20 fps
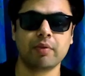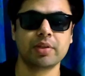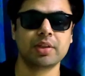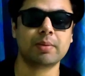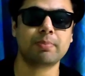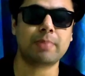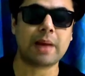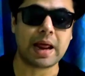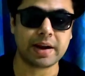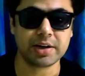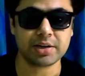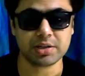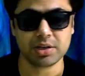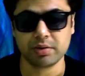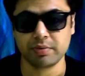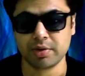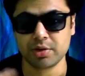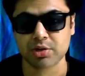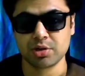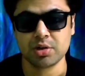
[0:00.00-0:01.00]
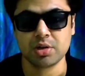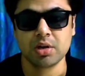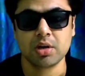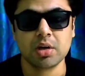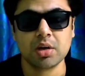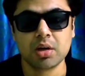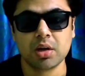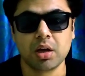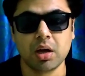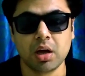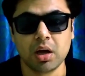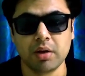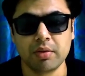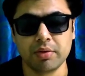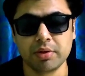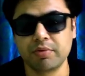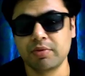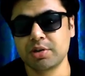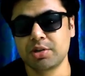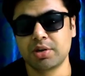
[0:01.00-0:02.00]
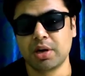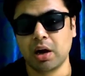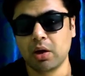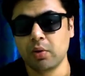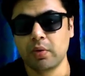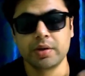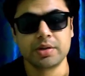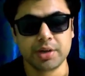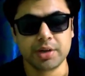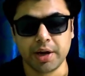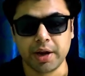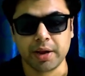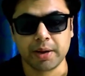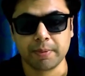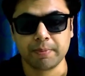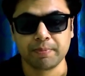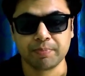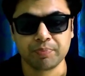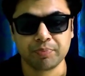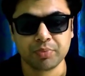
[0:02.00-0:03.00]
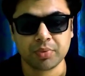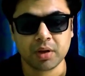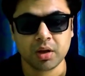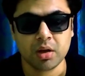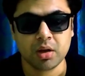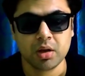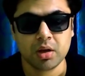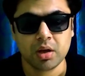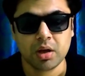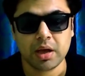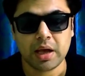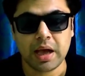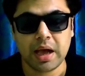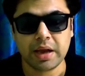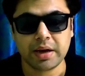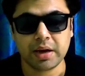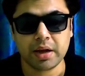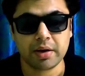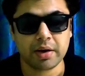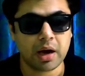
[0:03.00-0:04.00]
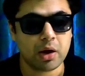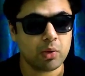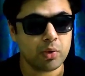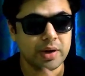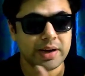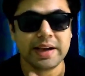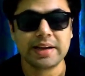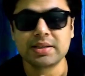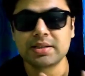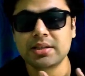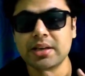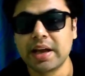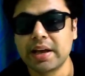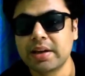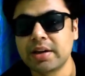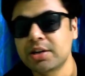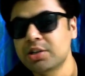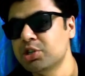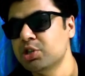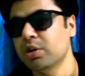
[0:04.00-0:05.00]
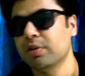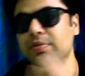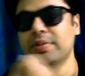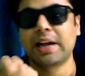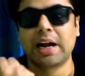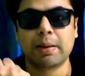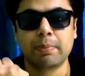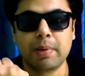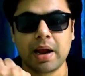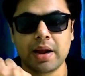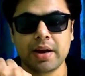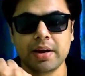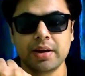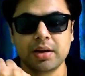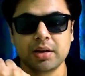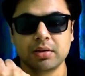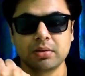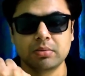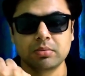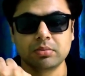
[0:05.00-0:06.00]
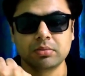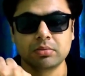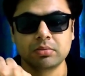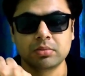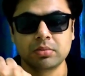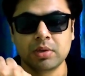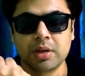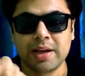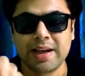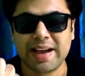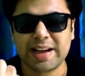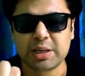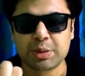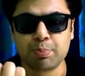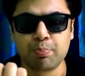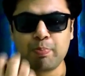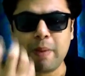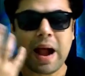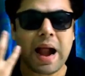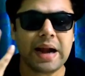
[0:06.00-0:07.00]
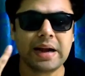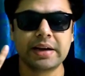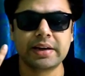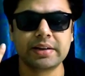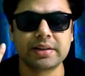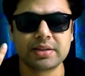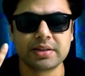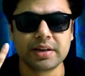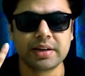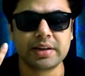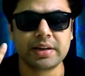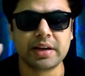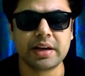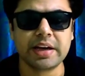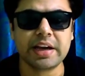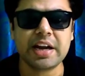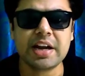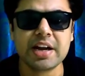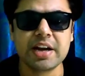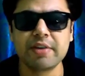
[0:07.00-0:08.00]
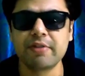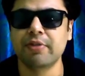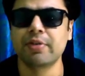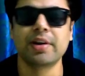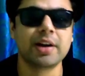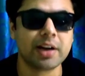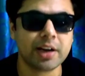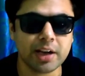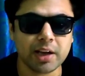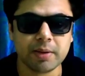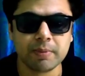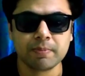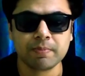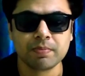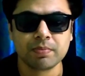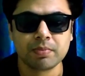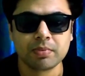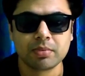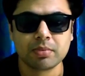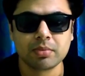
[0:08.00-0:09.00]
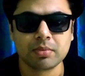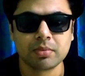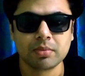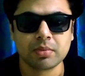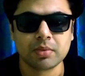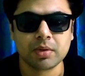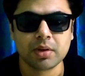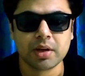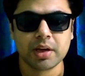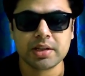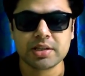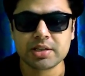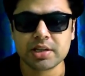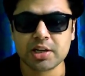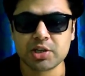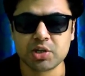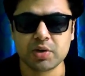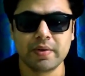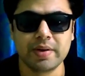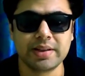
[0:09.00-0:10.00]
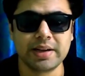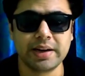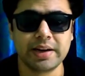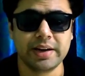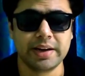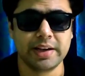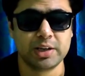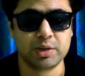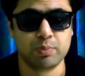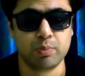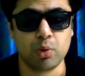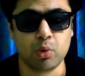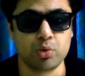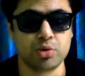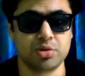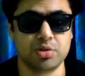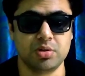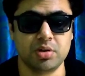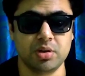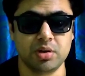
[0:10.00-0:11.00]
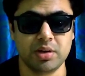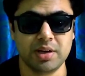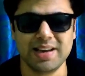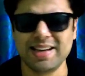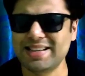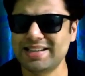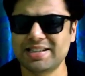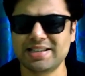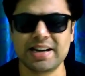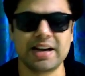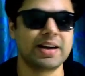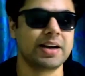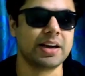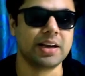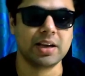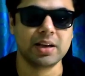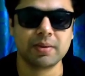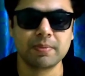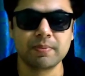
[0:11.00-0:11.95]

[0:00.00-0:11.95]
with the planets in which with which Rahu is sitting. And Rahu takes the energy of that planet, expands it indefinitely in such a way that it explodes instantly.